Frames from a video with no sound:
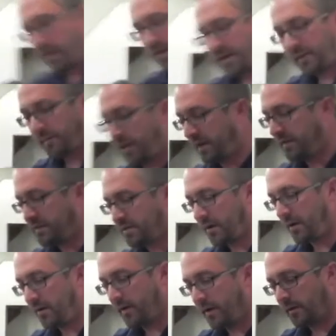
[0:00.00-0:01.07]
Hi, I'm Ken
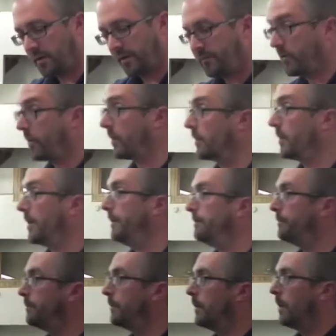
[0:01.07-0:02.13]
Saari. I live in Hurley.
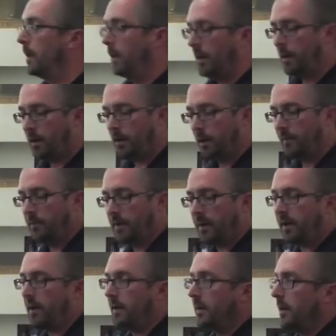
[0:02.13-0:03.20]

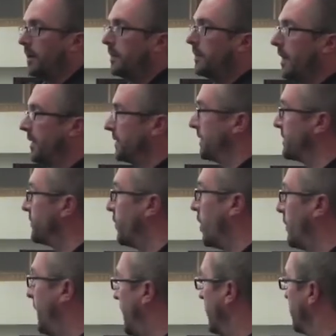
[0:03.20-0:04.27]
I like this
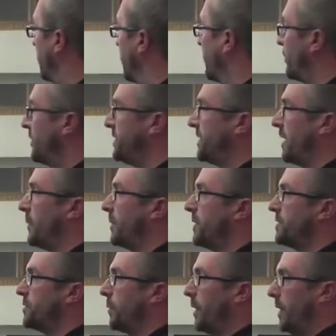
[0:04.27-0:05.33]
format. I appreciate
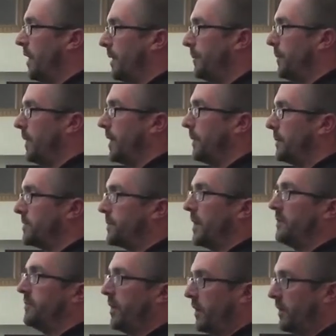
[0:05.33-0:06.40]
everybody showing up. It's
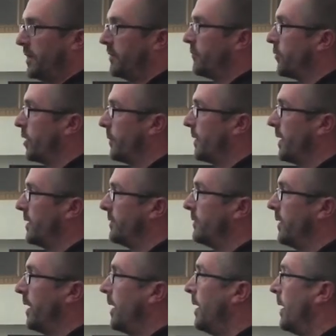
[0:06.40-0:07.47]
been very informative.
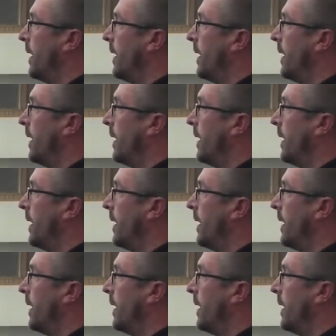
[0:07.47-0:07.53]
